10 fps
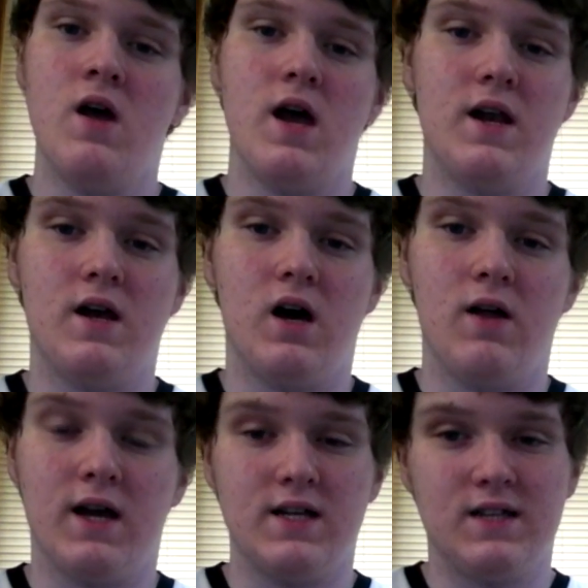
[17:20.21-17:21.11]
And
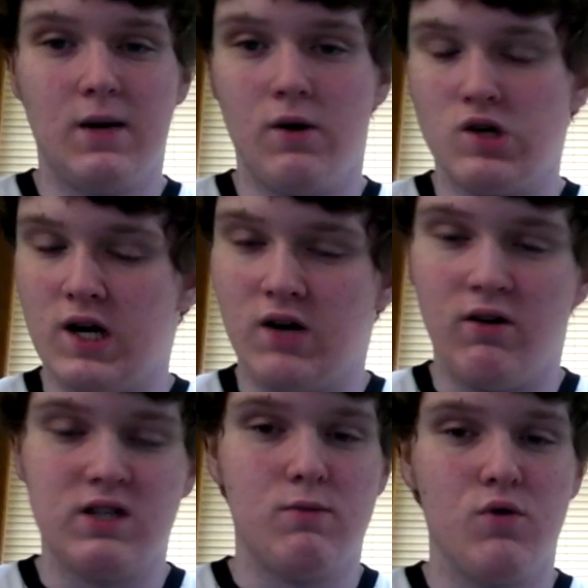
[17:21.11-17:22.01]
like I said, I want to try to collect
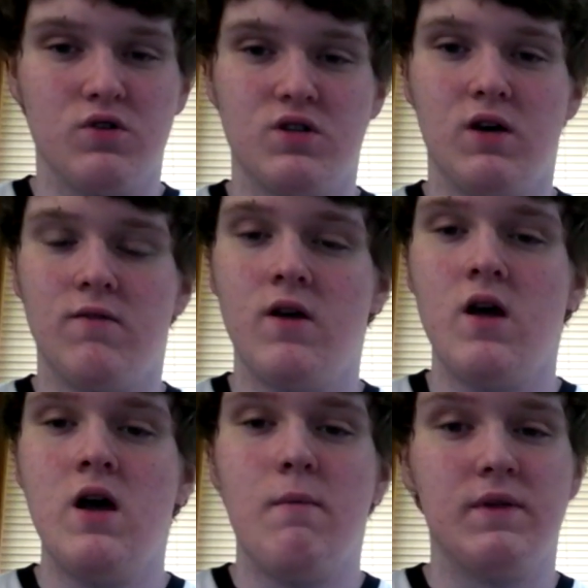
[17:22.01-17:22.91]
some older stuff.
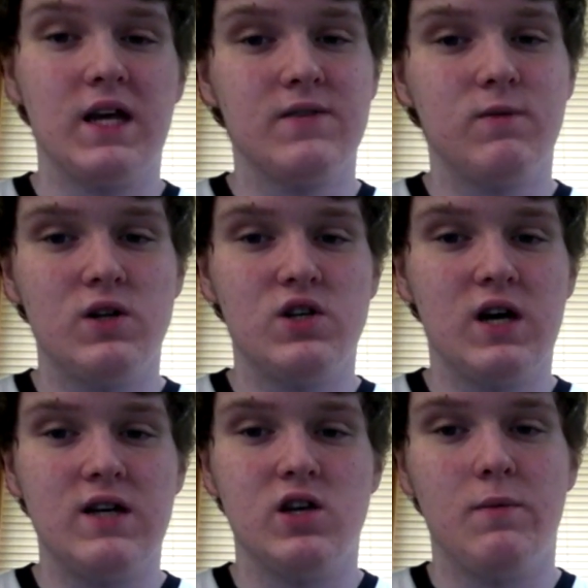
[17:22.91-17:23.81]
But thanks for watching,
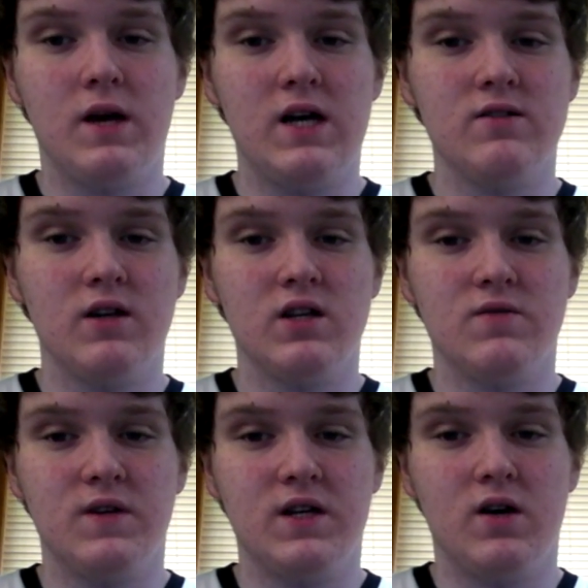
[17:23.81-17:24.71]
guys. Hope you guys like this
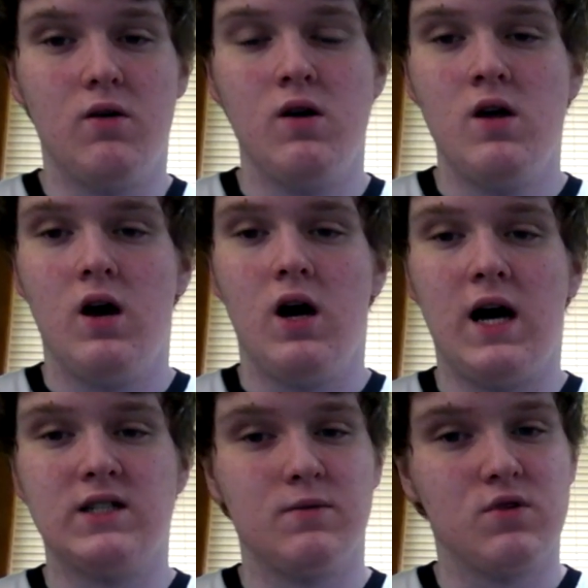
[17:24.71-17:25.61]
video.
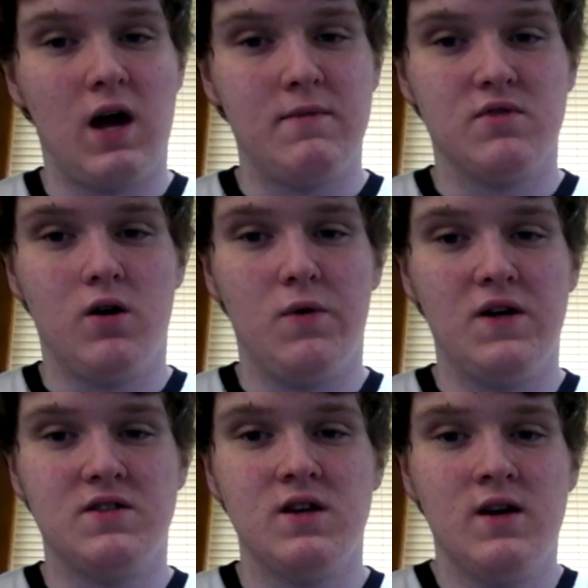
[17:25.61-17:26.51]
Subscribe as
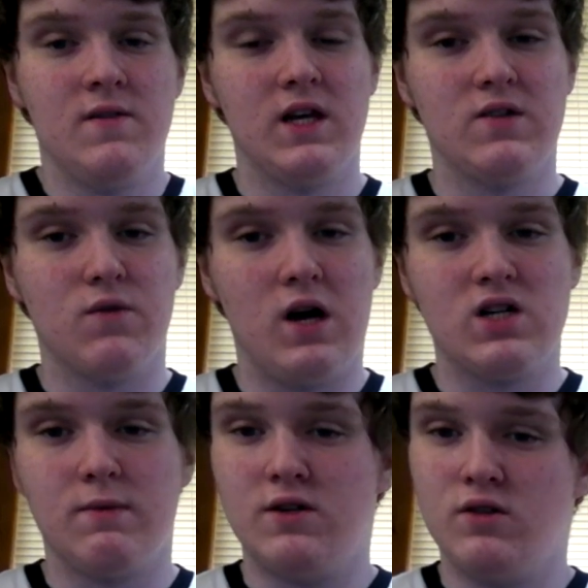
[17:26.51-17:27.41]
always. Thanks for watching
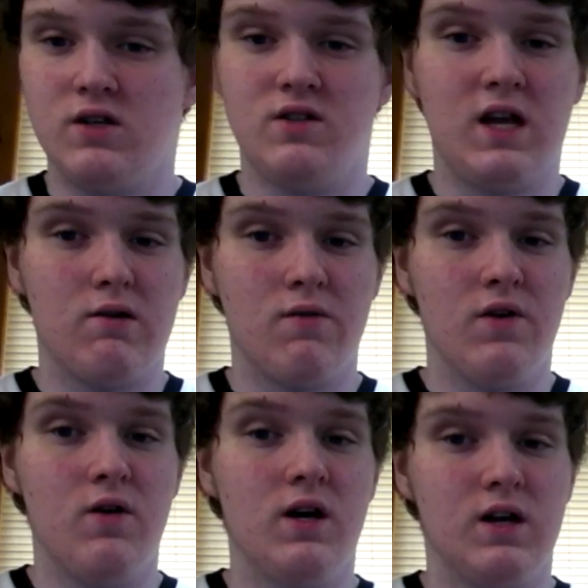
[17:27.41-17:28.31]
my 2009
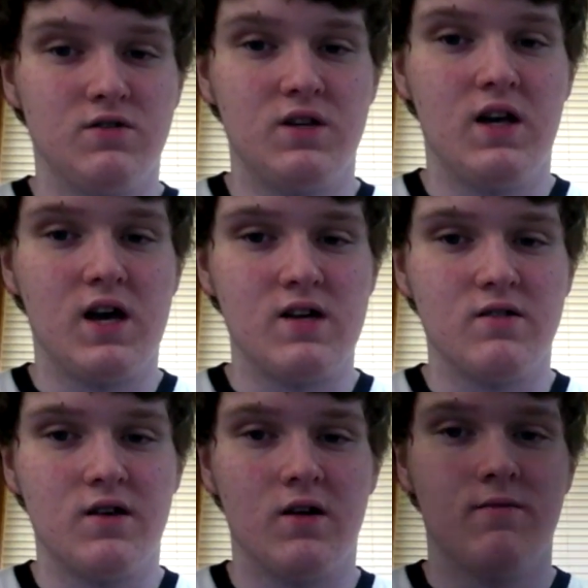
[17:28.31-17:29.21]
review, and I'll see you guys later.